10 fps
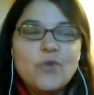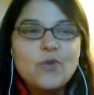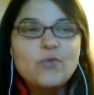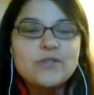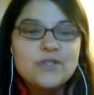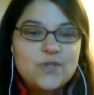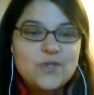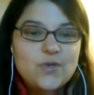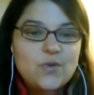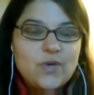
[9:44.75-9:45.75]
we wanted
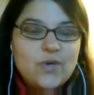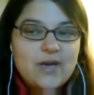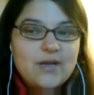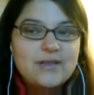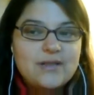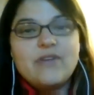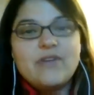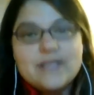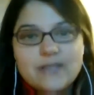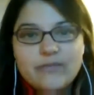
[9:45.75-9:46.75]
to
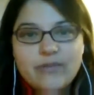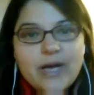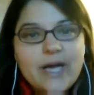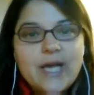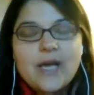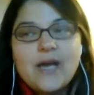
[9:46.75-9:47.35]
diversify,